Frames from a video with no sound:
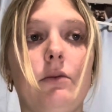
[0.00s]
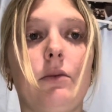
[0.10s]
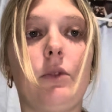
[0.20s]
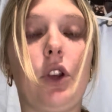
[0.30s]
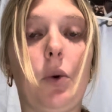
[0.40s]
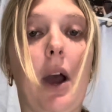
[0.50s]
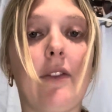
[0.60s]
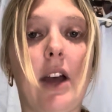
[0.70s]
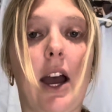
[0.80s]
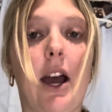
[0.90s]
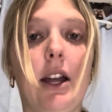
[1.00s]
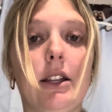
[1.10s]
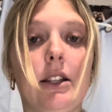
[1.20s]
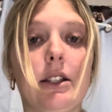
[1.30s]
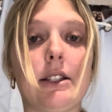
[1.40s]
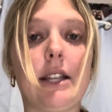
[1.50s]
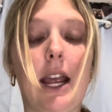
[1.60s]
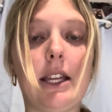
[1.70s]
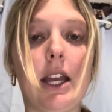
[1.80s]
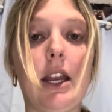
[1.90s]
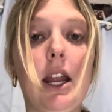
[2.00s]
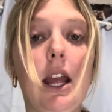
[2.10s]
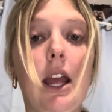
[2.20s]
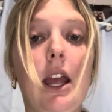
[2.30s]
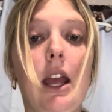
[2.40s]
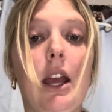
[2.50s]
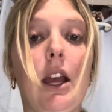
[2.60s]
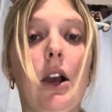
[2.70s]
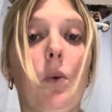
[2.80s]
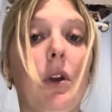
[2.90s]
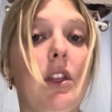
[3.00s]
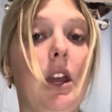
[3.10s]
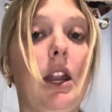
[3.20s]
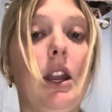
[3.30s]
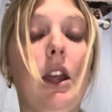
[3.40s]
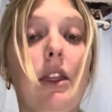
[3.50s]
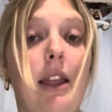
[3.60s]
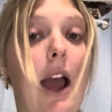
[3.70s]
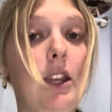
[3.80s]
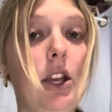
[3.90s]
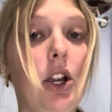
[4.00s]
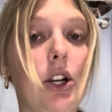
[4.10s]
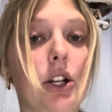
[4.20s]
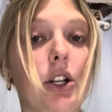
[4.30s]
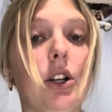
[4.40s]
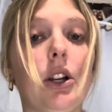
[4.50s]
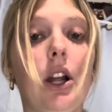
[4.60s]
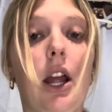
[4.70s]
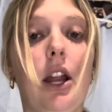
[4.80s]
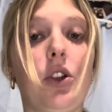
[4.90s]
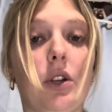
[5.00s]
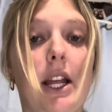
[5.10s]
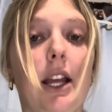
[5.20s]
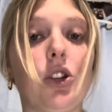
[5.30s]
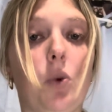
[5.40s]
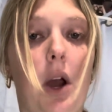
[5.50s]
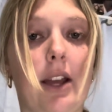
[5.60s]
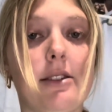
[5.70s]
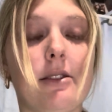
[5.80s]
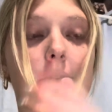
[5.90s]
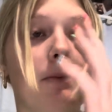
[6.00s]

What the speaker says: you have that taken within that year, and you can take it twice.